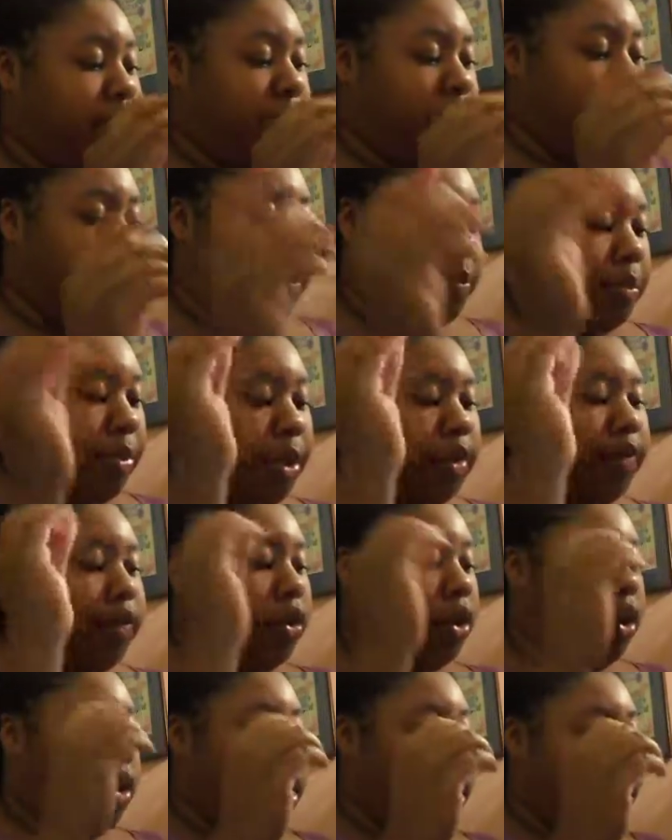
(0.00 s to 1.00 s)
a
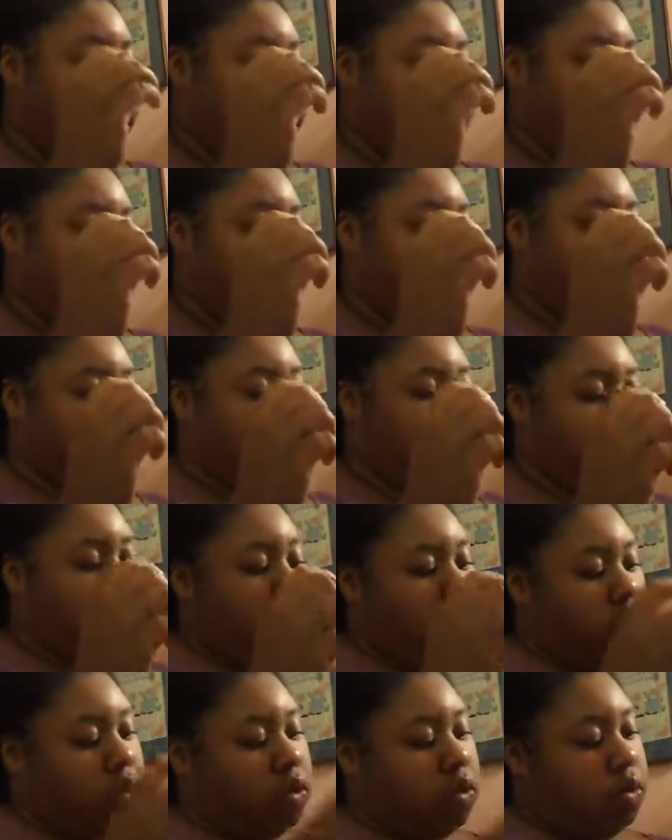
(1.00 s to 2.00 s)
preview on it.
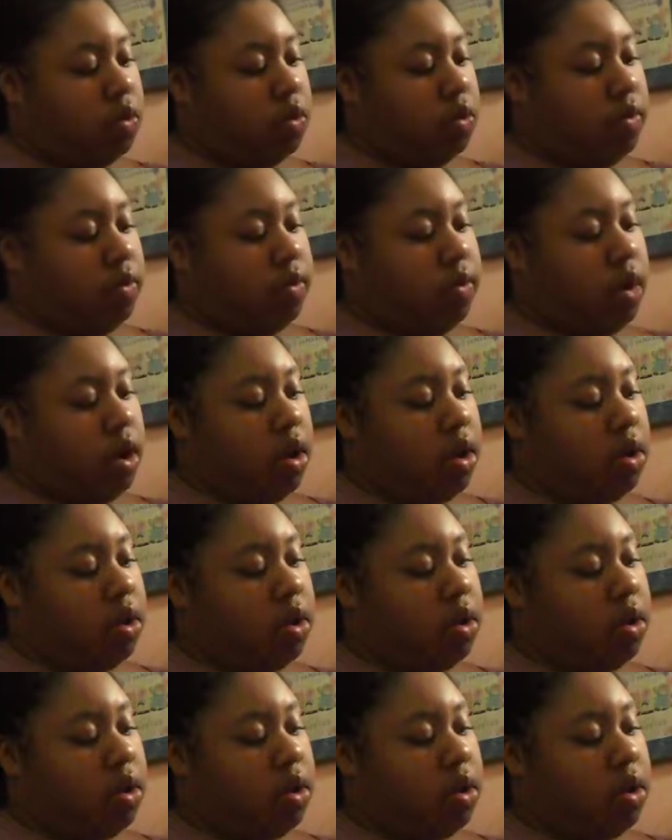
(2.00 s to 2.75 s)
Was it Rock?